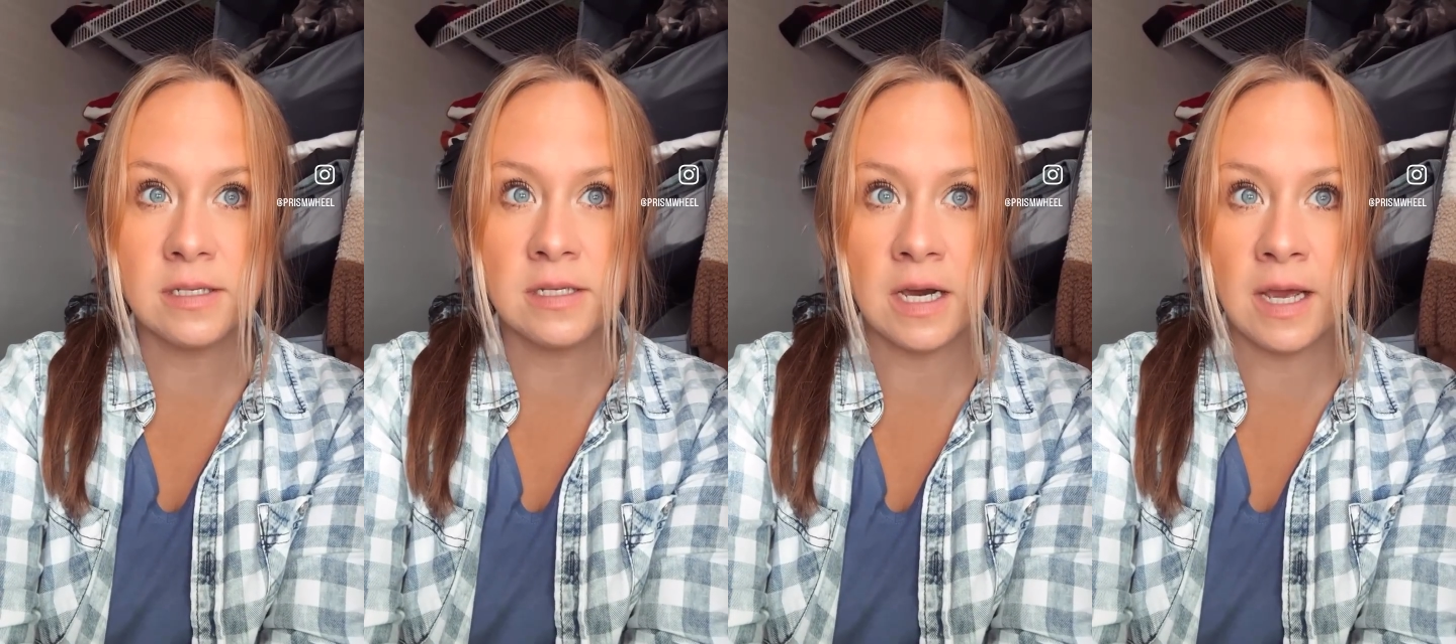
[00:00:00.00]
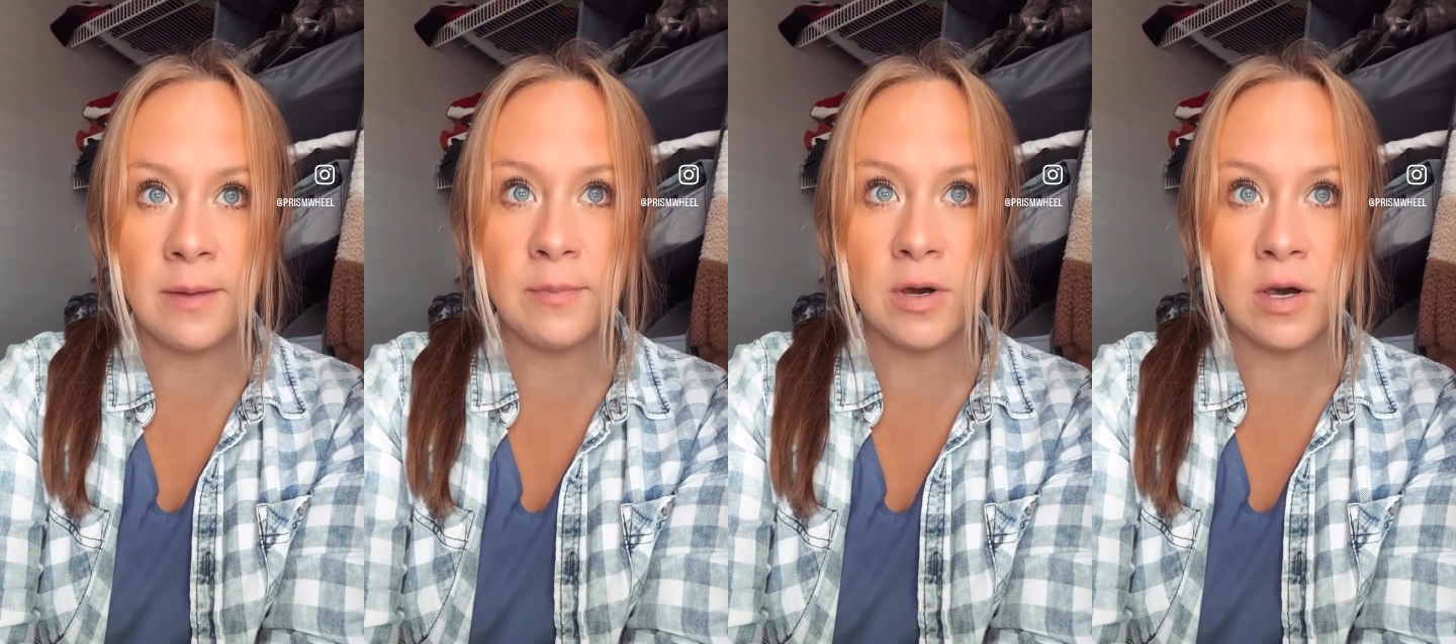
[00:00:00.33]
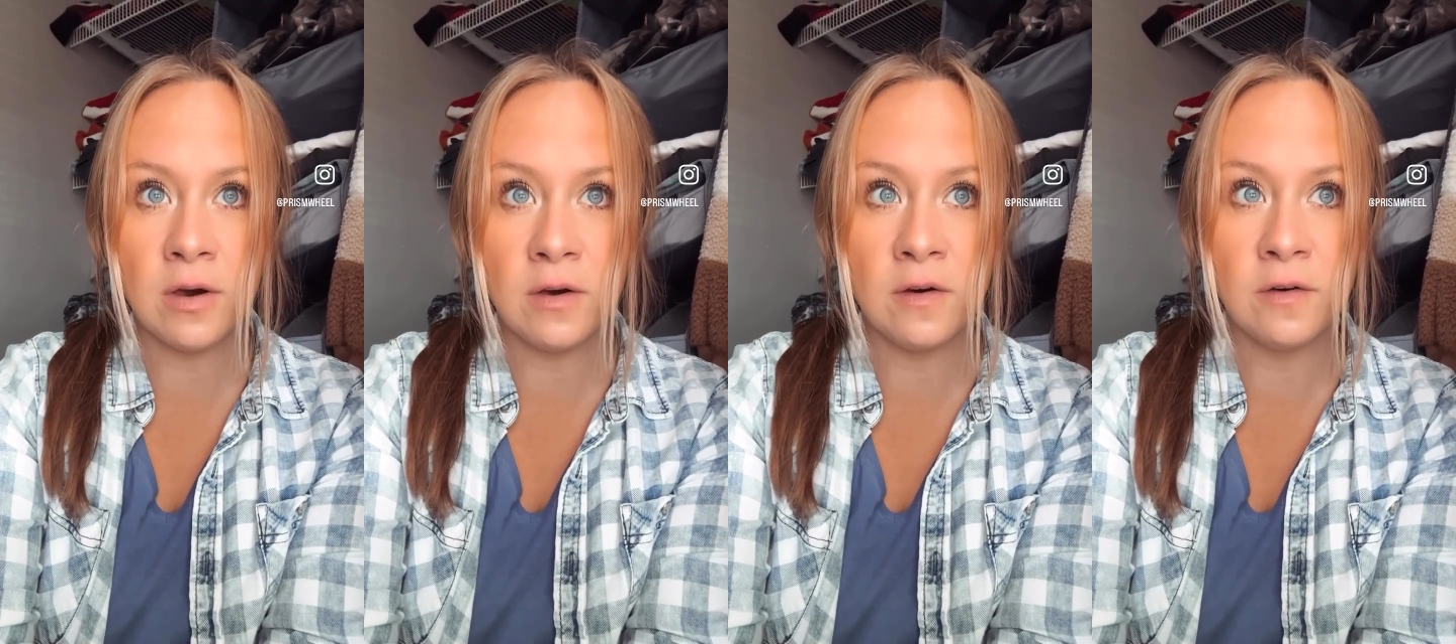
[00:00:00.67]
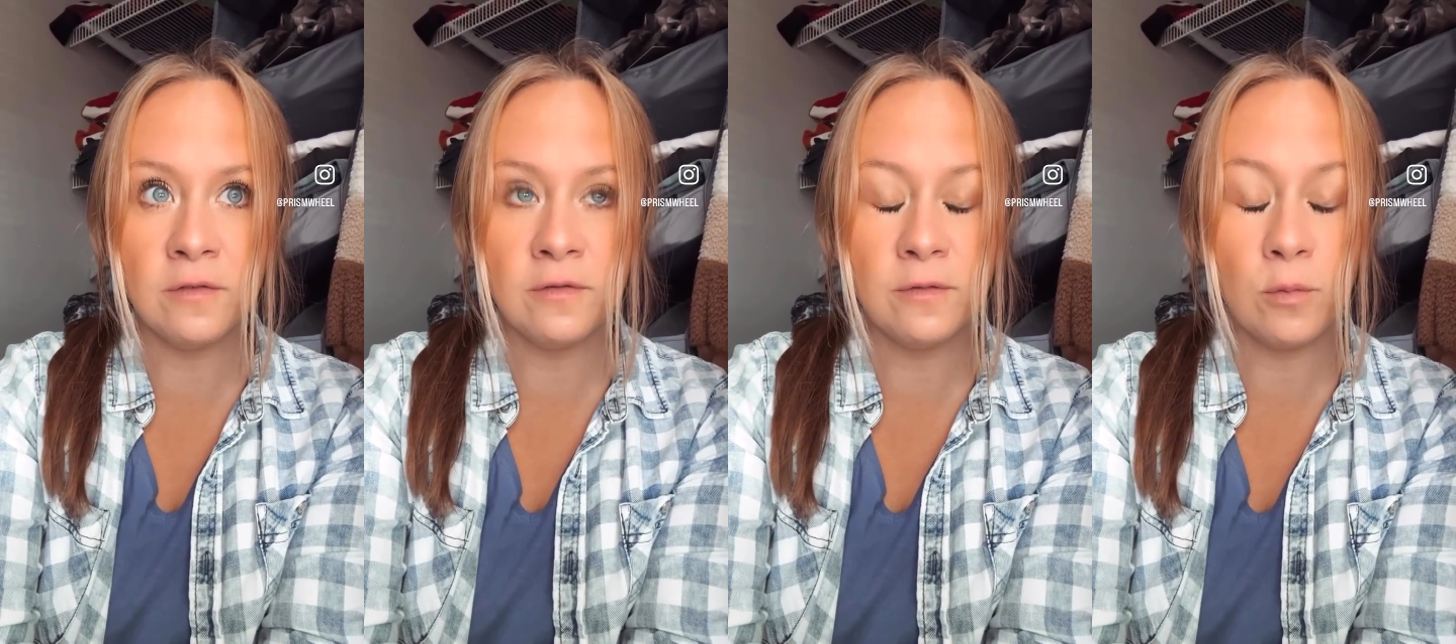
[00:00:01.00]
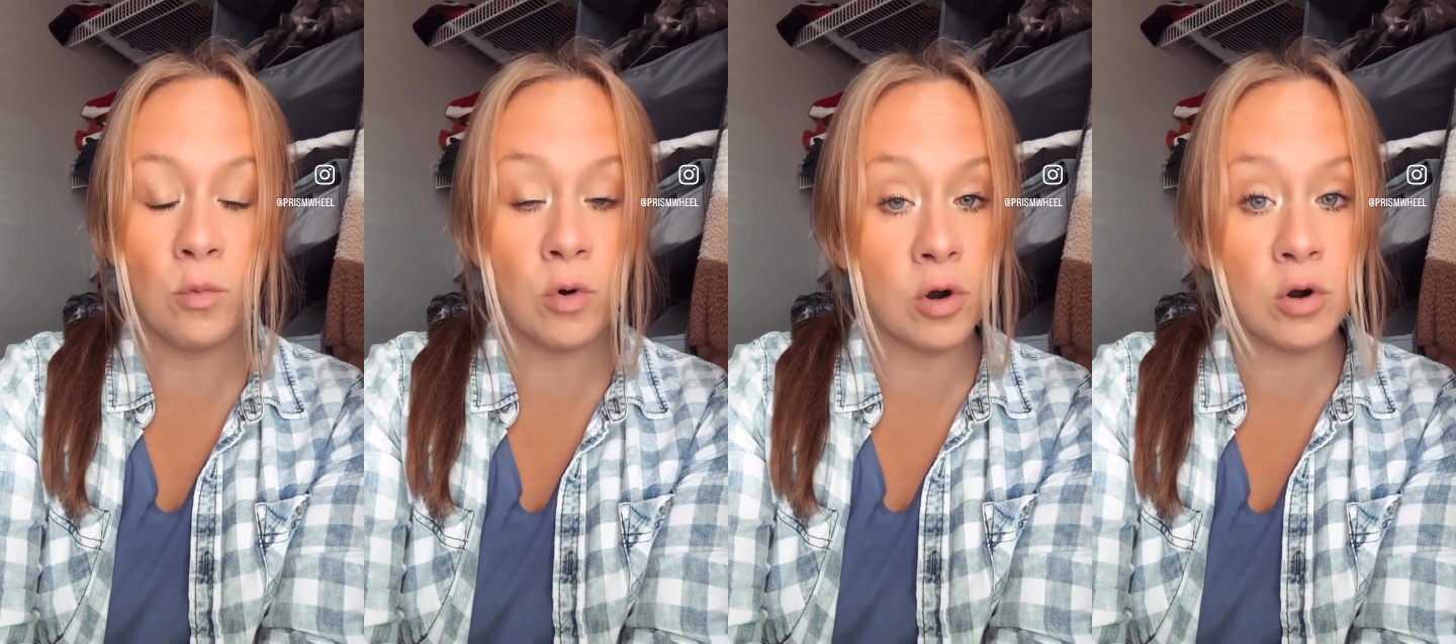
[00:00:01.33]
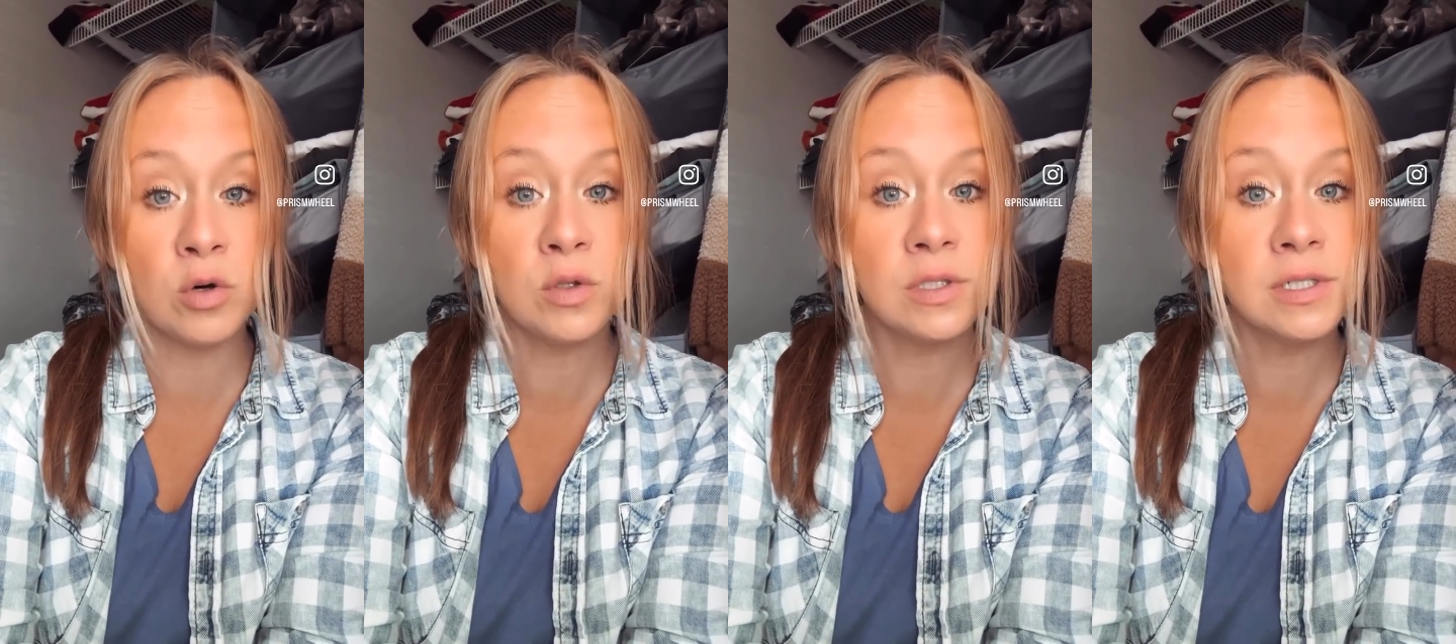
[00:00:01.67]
type of world,